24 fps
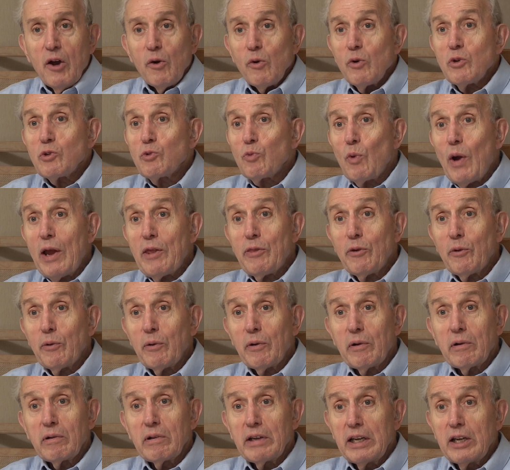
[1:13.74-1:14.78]
It was a
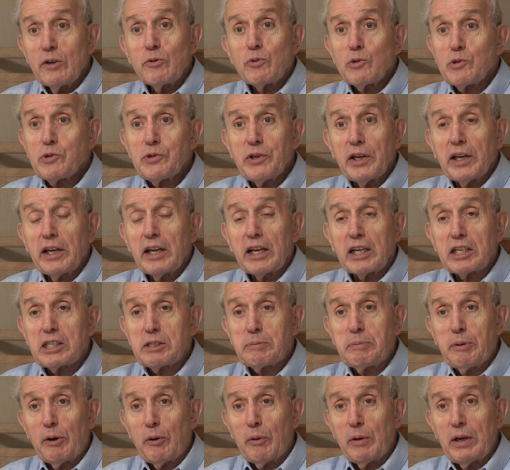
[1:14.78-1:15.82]
rather interesting
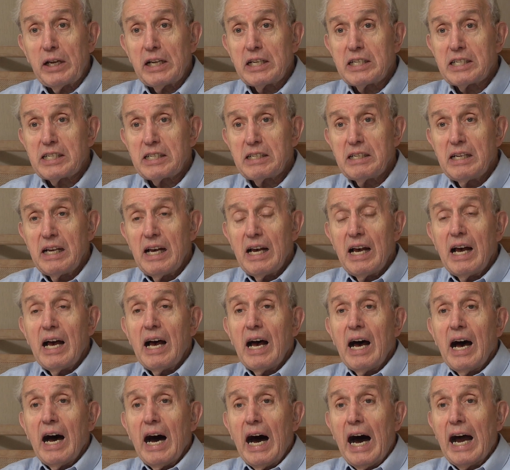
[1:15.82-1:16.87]
experience.
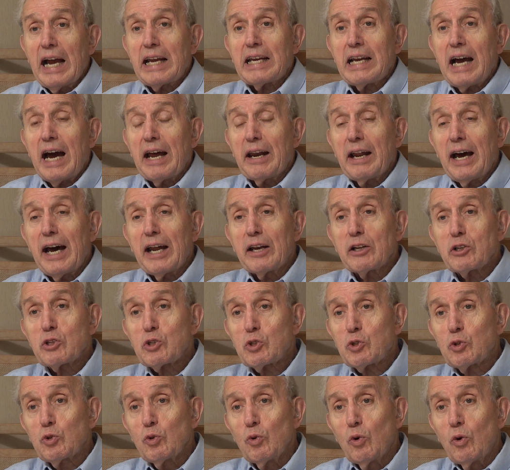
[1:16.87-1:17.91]
I got out of
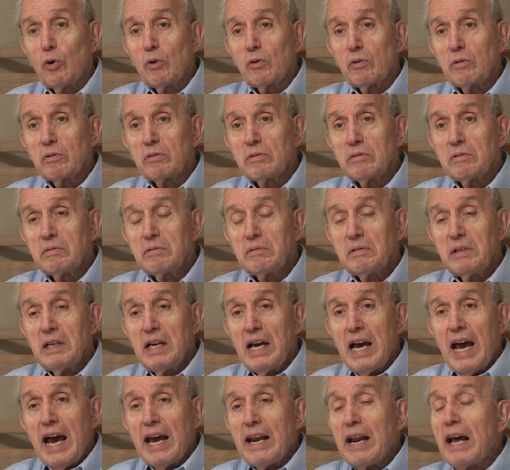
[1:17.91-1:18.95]
school,
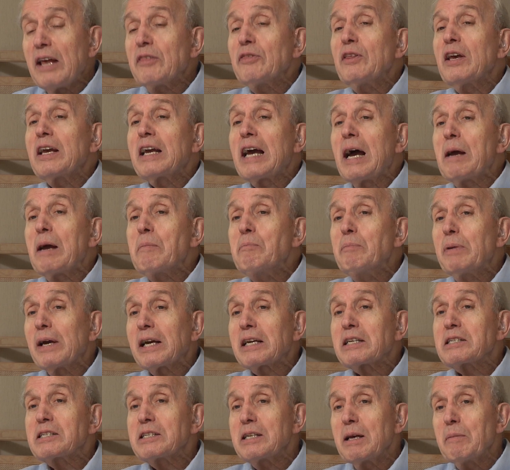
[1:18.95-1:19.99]
and I think I
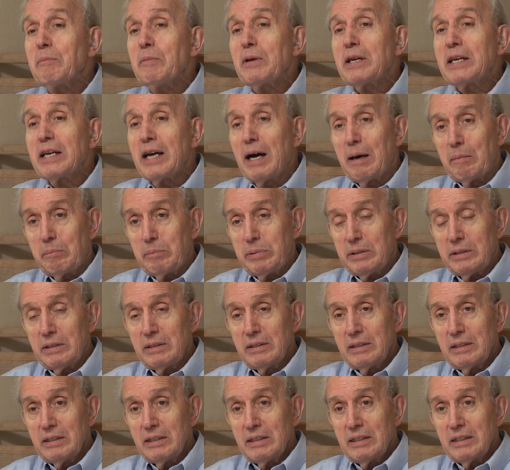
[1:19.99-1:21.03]
picked something up
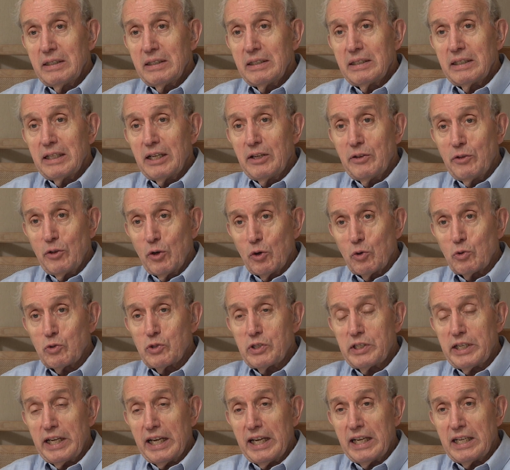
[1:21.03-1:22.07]
in those
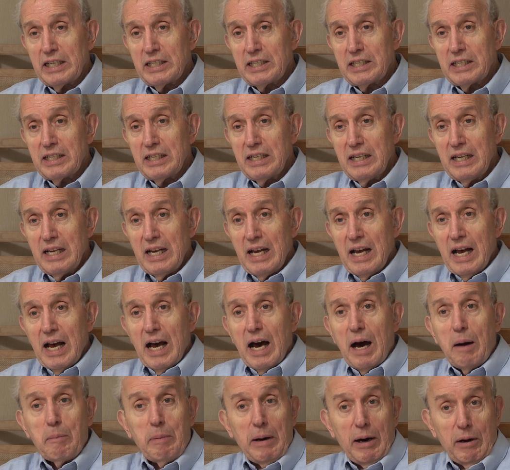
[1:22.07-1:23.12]
days
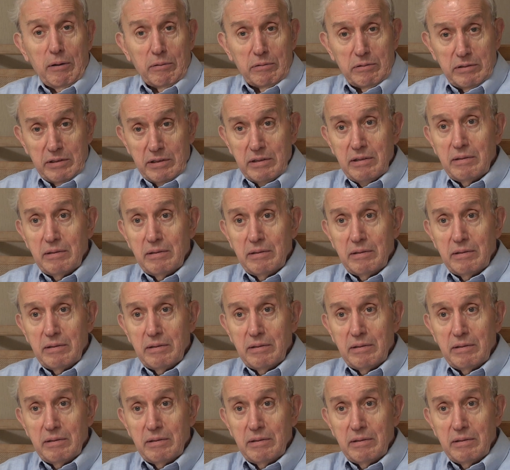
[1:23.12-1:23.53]
about